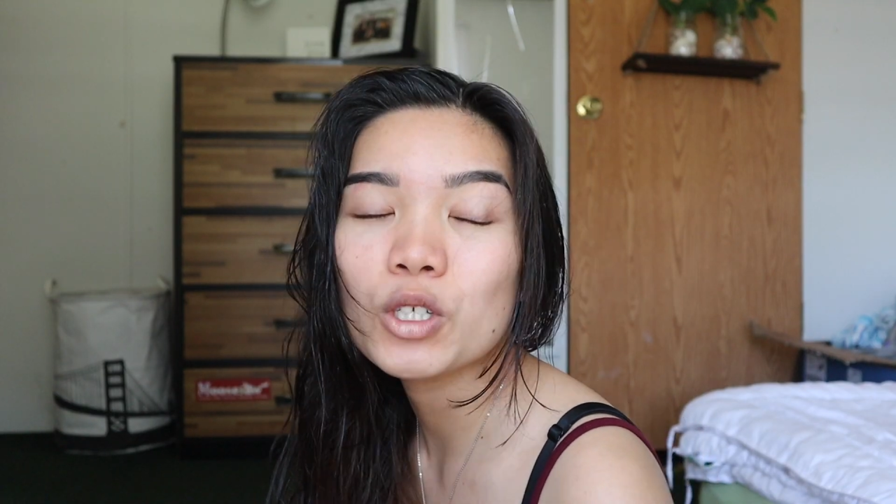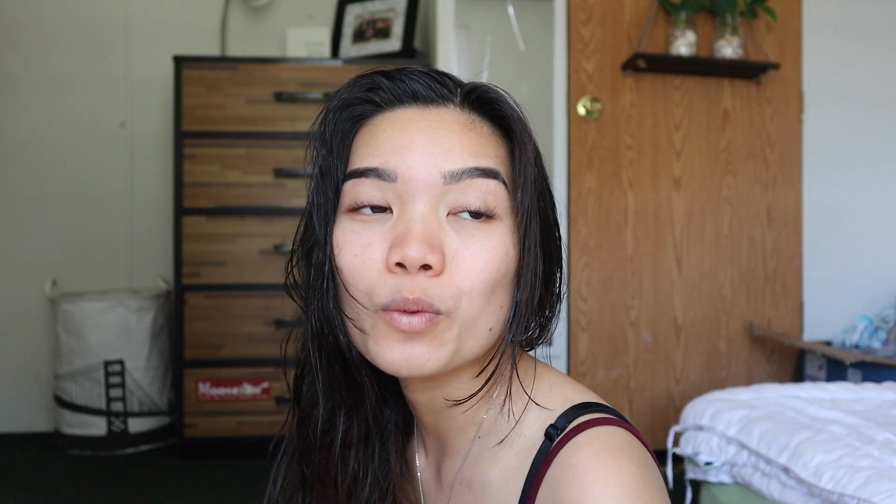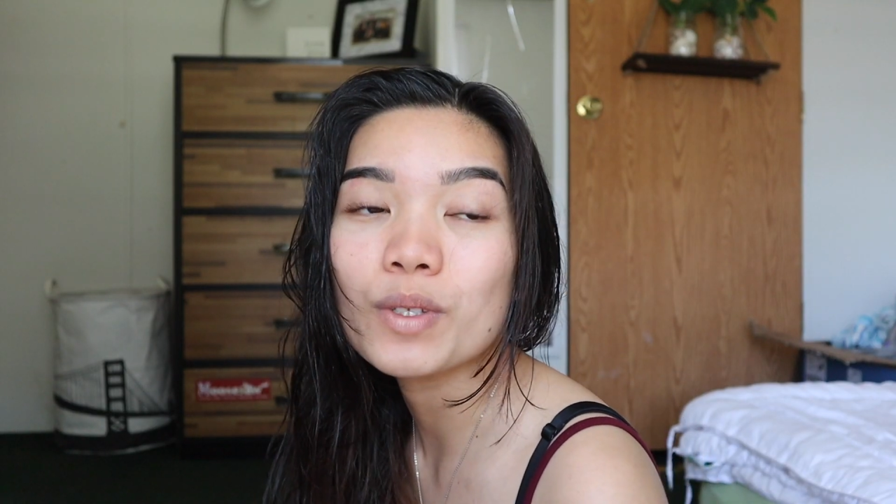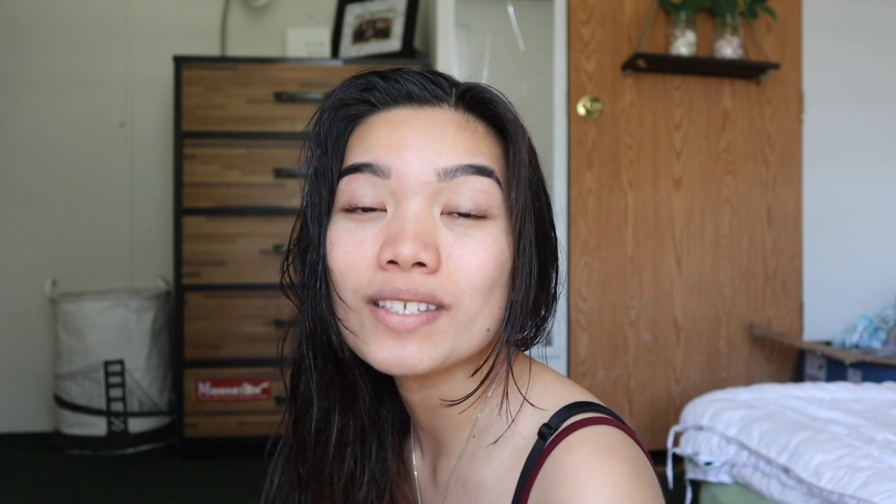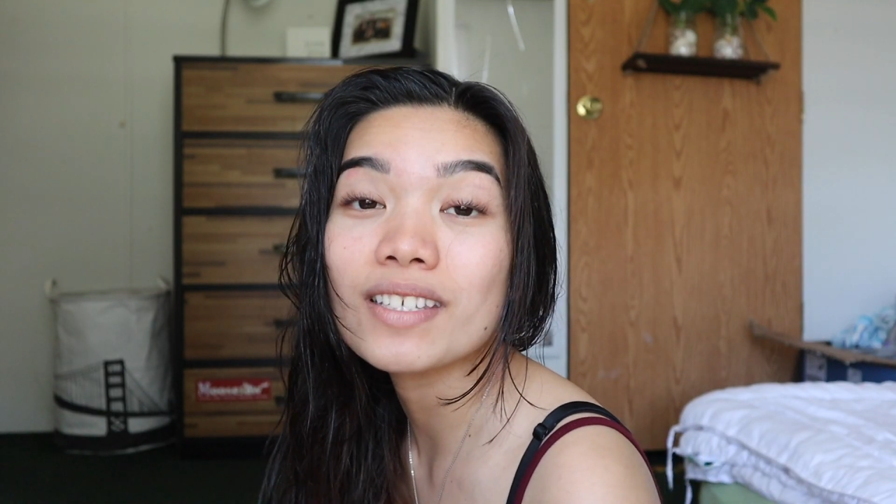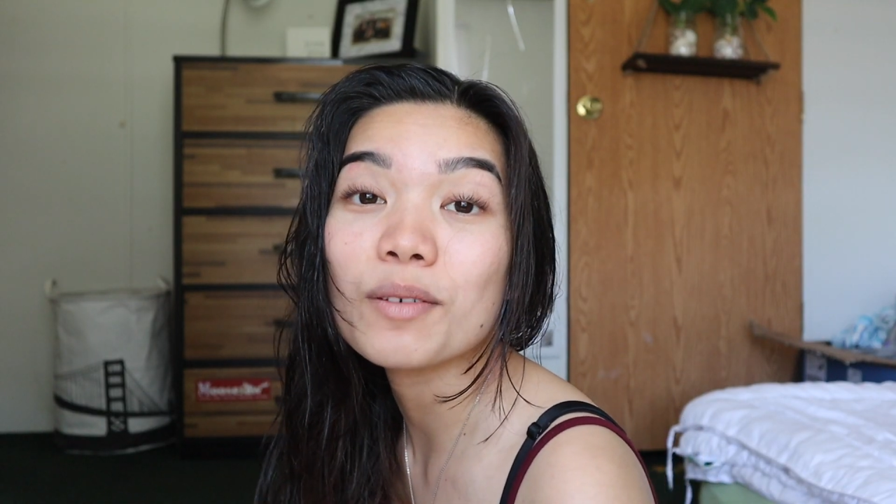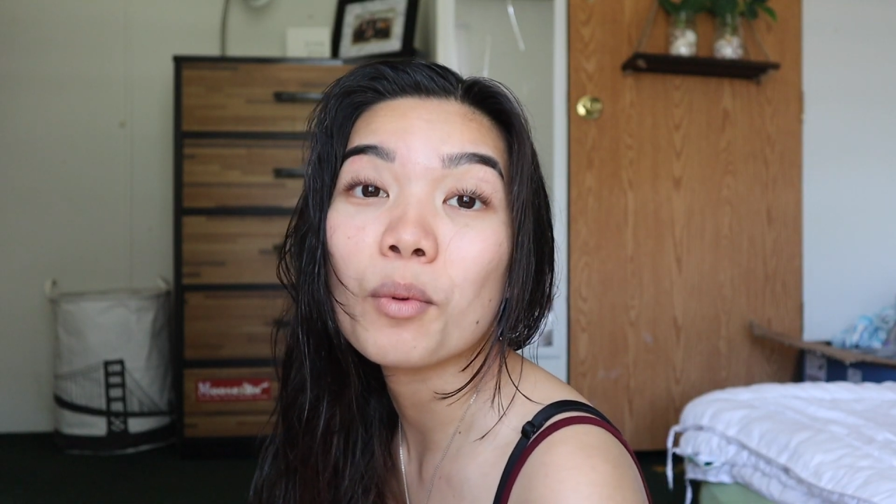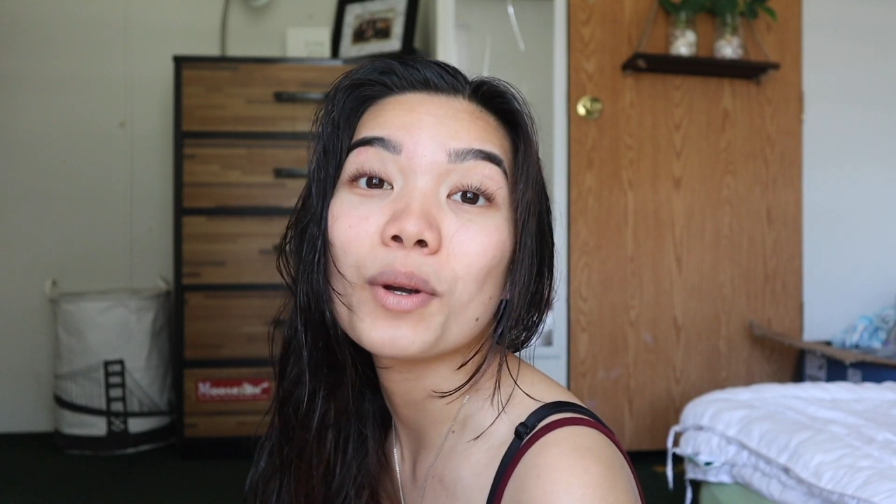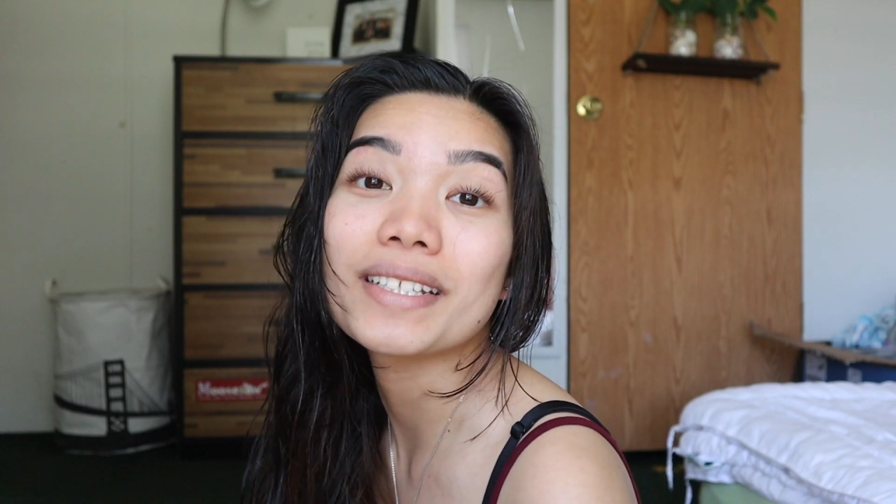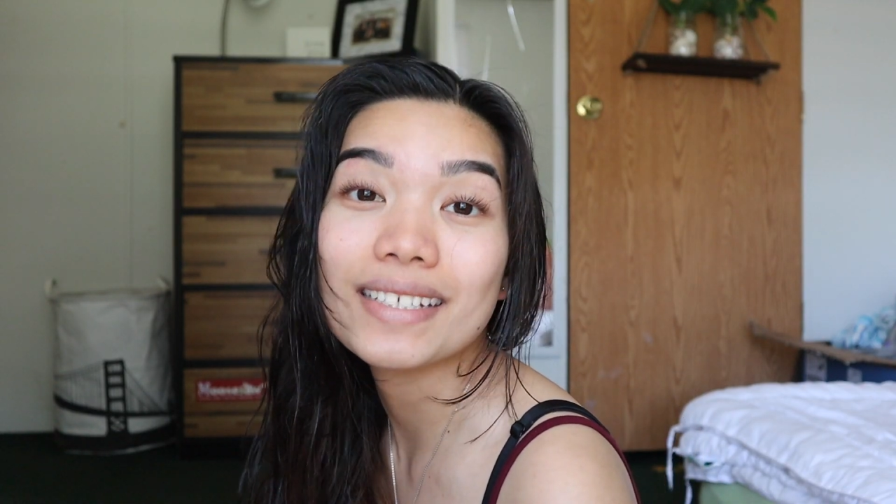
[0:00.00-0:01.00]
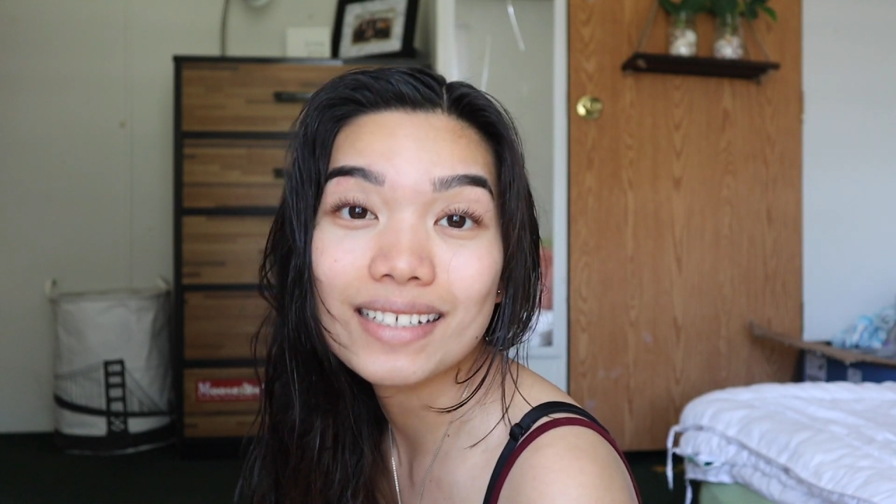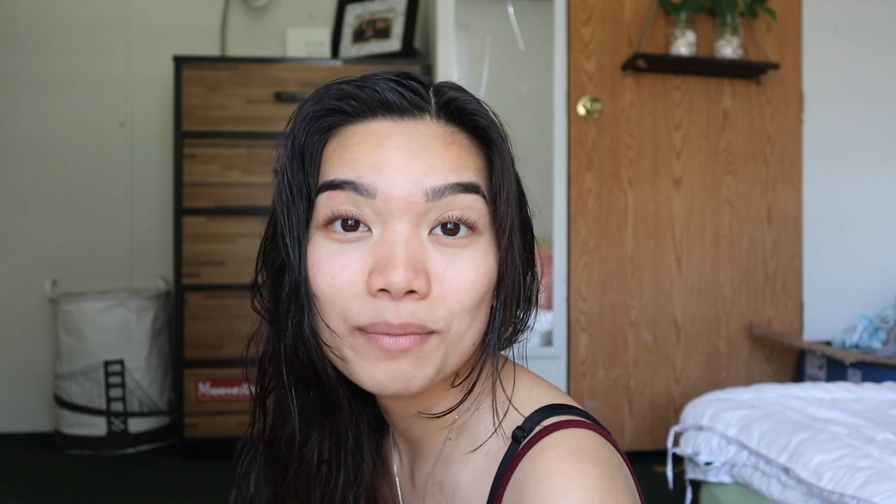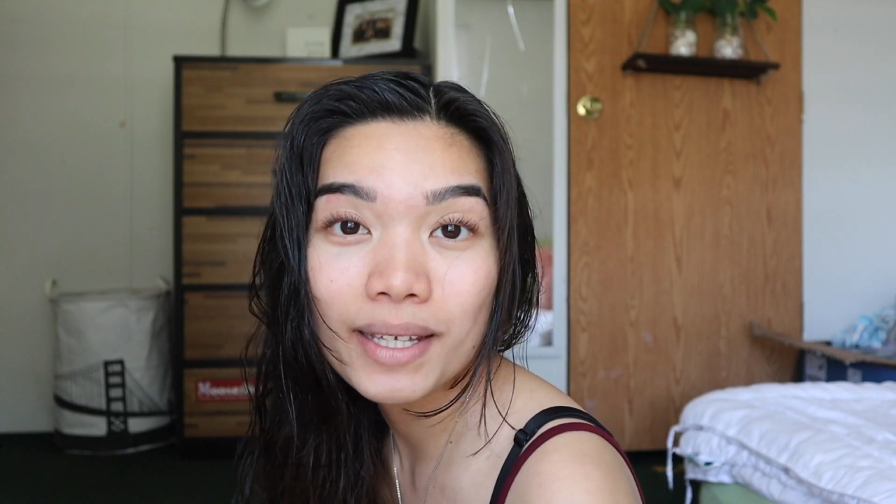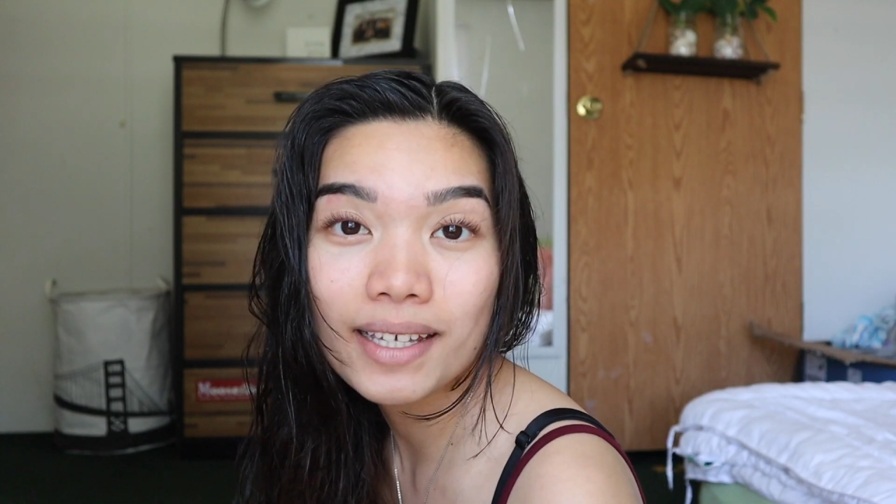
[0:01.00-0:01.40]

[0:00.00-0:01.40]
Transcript: she was disappointed in